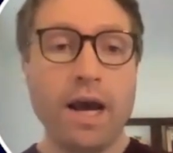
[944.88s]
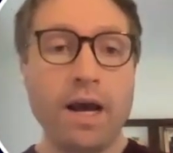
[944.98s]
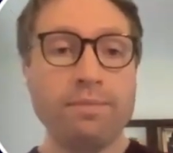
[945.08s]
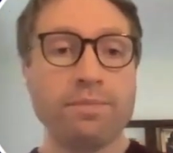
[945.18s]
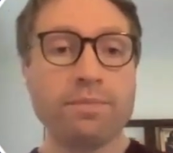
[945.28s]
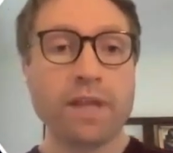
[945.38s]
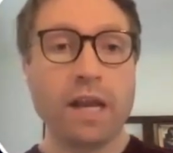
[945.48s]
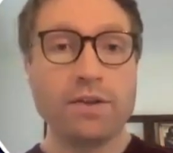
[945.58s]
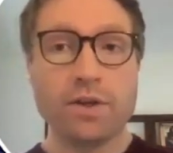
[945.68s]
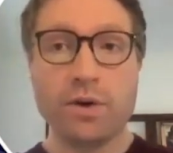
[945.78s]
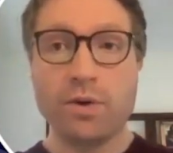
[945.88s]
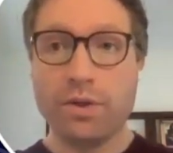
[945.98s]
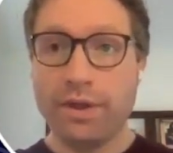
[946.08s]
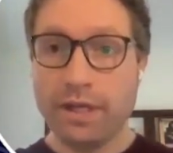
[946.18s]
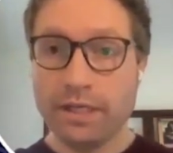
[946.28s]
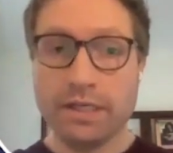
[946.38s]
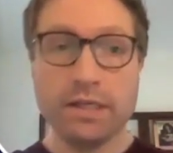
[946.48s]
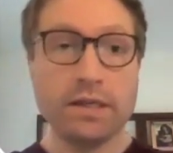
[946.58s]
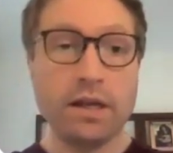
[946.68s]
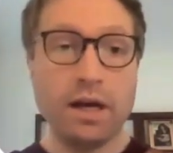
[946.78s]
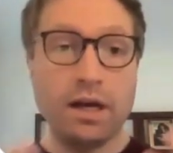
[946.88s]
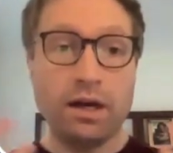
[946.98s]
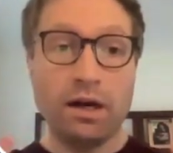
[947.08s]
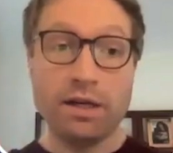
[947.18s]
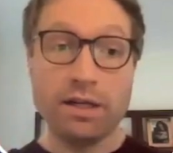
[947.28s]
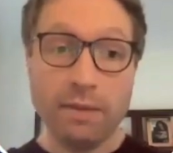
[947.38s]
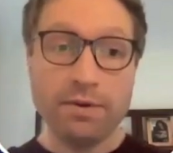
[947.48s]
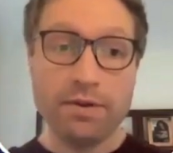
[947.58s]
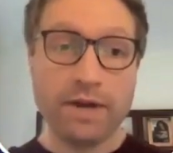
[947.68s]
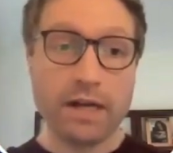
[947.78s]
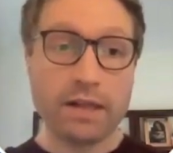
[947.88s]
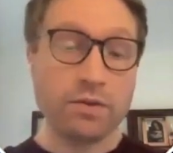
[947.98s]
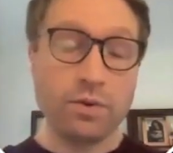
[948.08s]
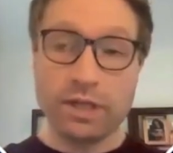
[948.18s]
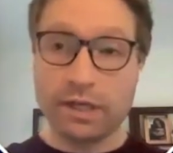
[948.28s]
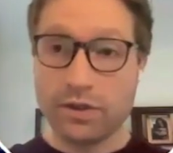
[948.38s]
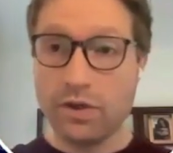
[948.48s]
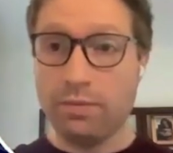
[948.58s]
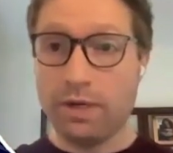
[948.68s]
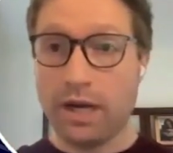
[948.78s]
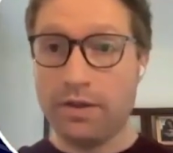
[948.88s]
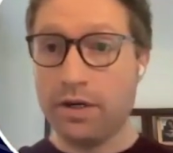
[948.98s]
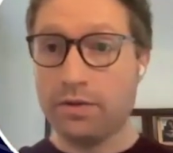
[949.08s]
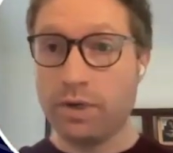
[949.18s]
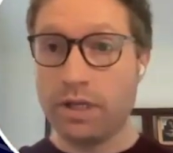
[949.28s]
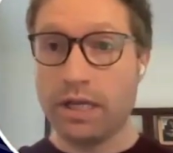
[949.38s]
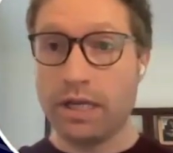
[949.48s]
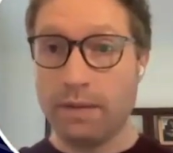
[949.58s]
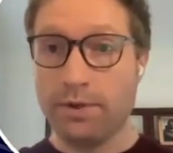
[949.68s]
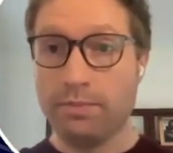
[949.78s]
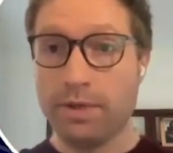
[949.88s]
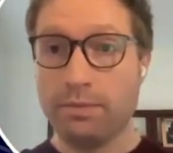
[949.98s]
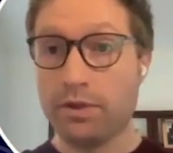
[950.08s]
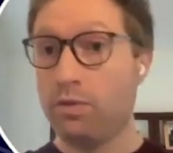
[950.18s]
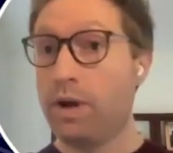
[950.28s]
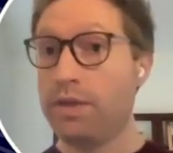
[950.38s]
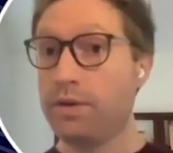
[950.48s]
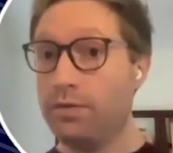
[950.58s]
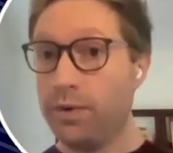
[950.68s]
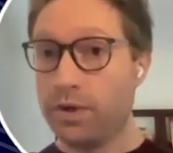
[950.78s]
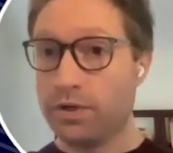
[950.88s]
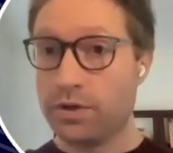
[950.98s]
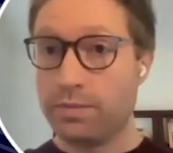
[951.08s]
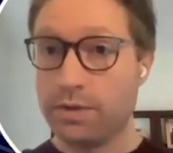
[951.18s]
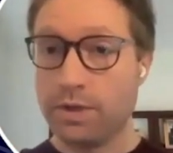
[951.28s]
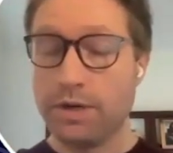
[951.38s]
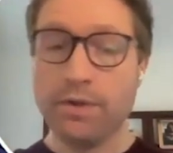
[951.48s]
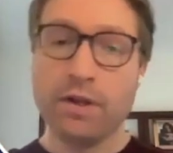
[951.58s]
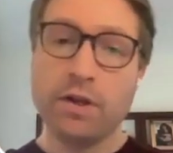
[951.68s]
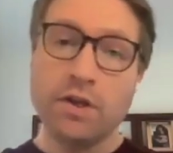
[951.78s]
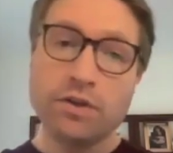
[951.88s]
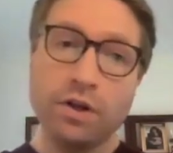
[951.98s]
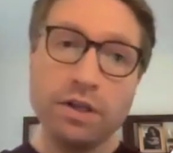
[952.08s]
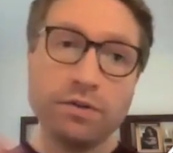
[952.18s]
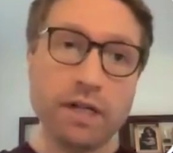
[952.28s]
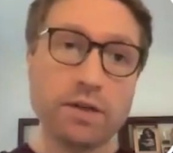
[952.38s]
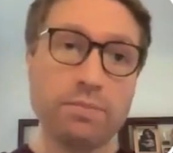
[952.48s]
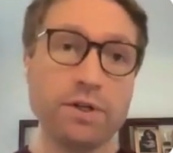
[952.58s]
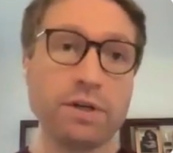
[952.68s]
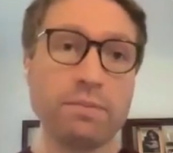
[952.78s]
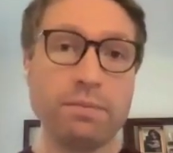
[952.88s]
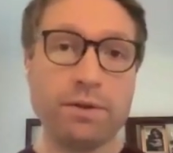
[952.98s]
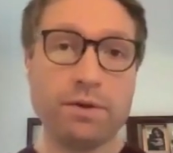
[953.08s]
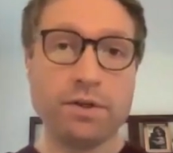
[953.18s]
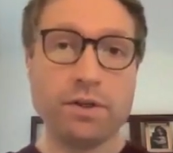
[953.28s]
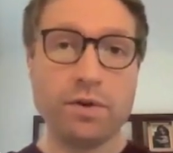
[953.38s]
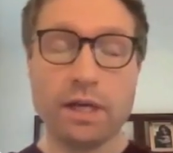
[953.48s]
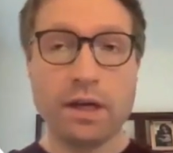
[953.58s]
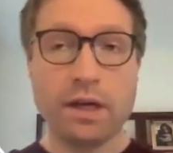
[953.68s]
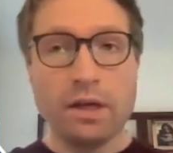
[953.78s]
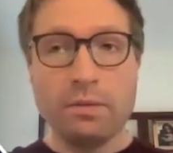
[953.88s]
And so this, on top of the fact that tools like Zoom and others really enable people to run their own focus groups as well. So all these trends are pushing people towards doing,